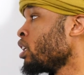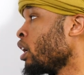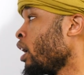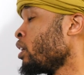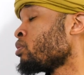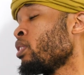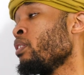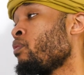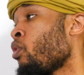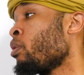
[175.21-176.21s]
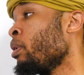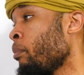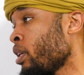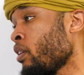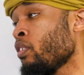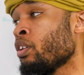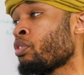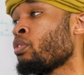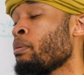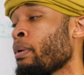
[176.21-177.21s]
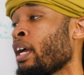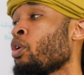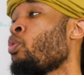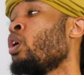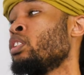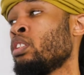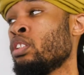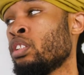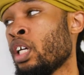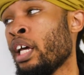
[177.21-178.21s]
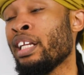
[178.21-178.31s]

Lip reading: it's really four, but I'm gonna give you your three main questions